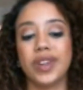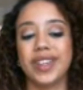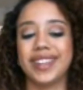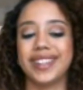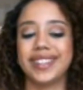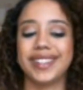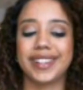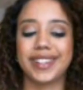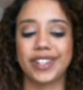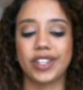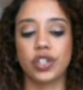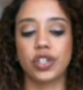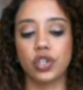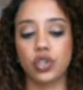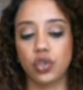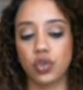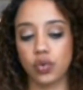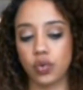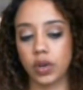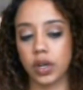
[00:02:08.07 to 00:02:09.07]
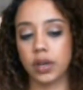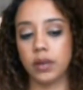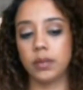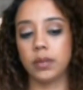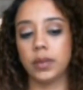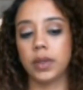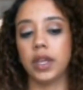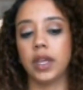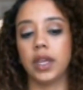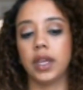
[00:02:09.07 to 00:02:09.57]
is
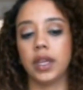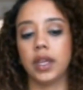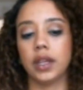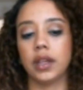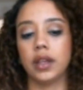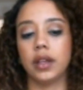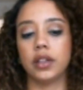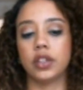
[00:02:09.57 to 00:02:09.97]
extremely